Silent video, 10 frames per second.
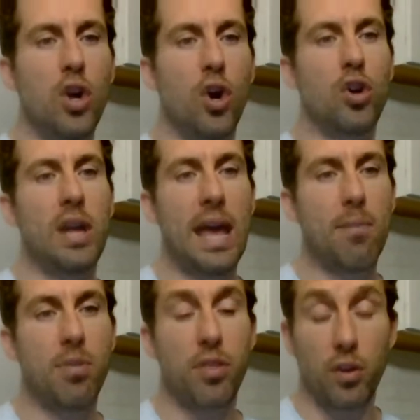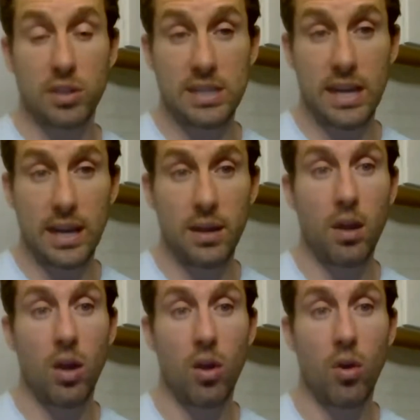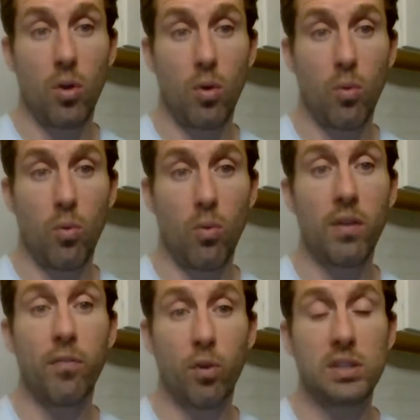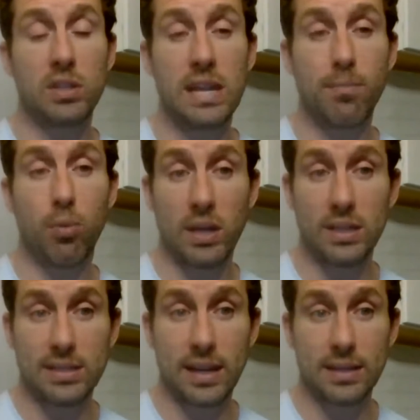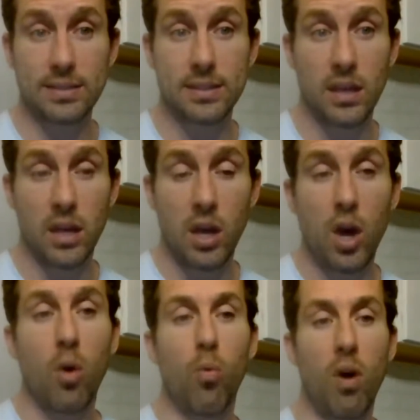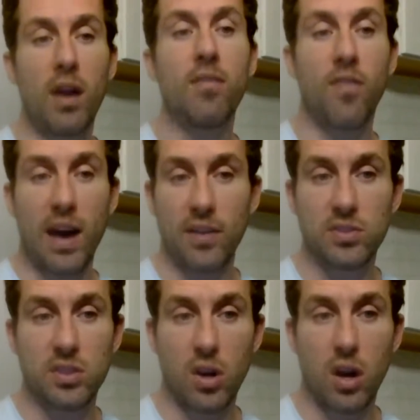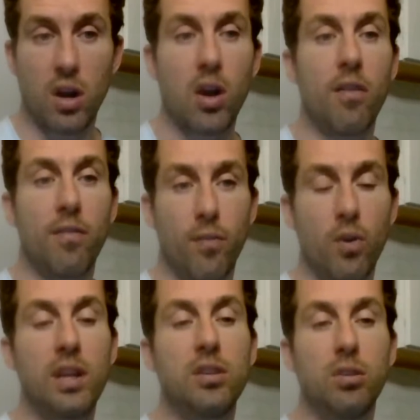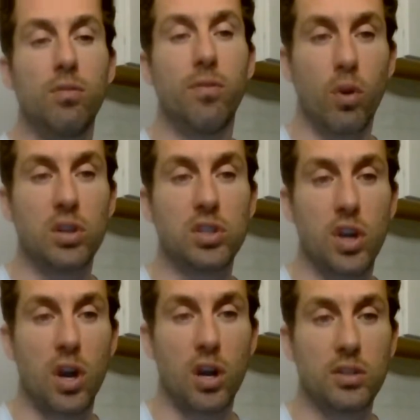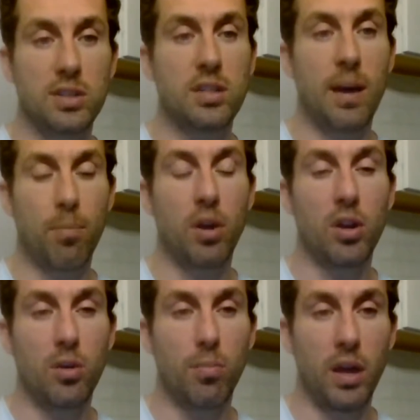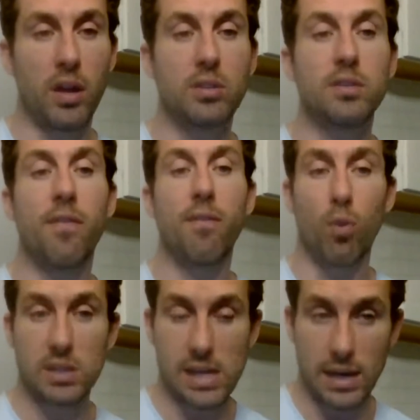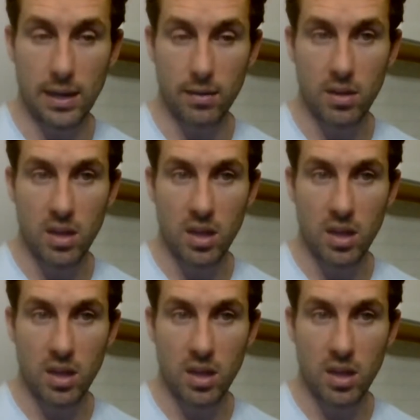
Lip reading: Notre Dame, 13, 114.6, 1 5-star, 42 4-stars, top 100 players, 14.